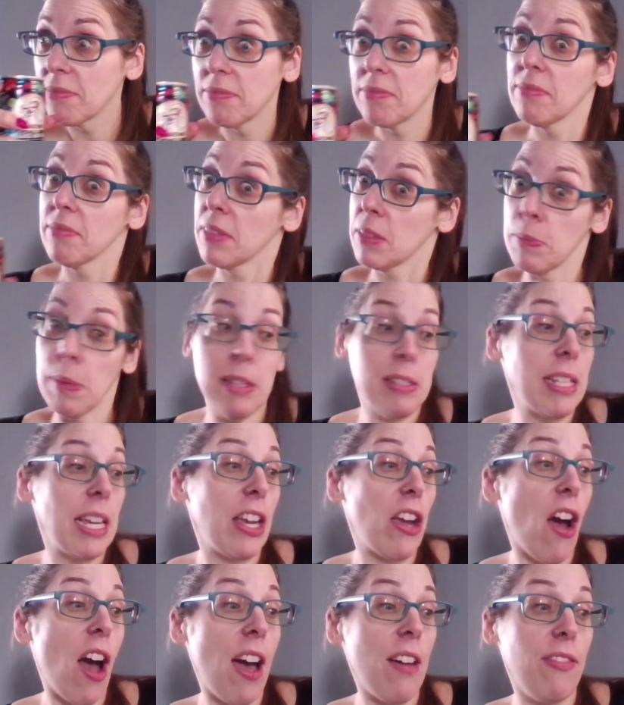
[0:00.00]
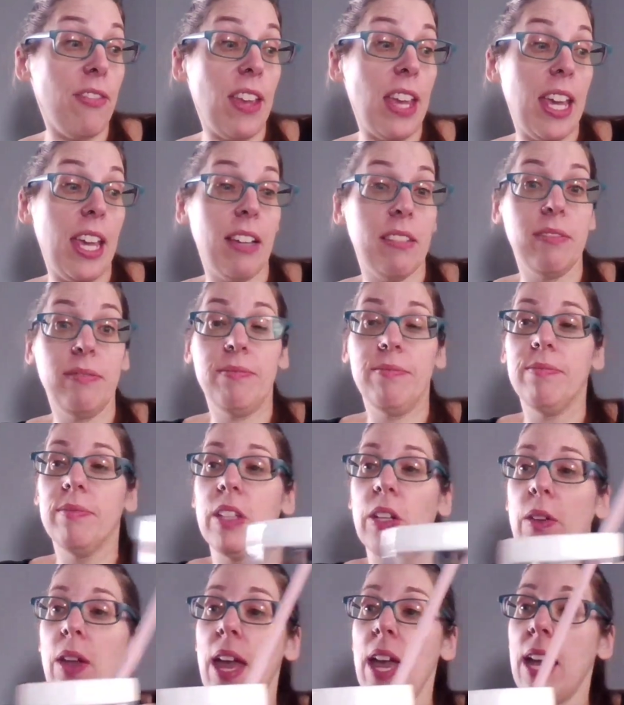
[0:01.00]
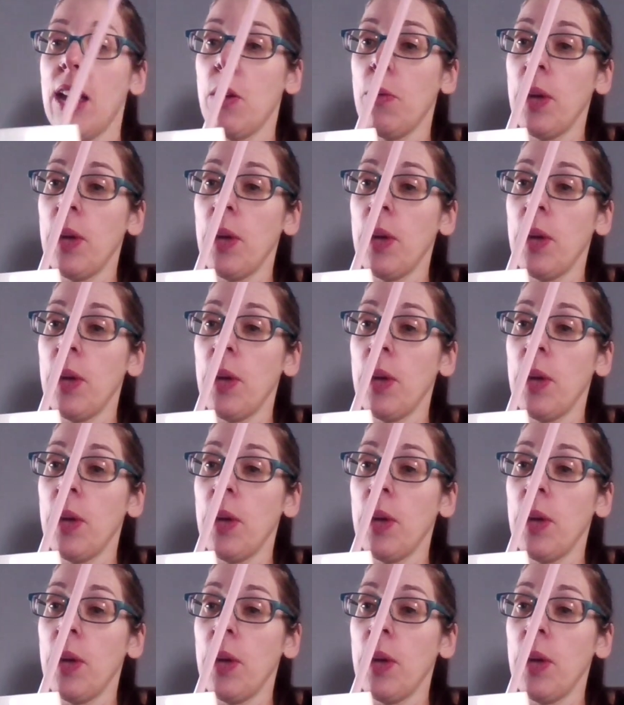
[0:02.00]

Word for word: It smells like coffee. Okay, here we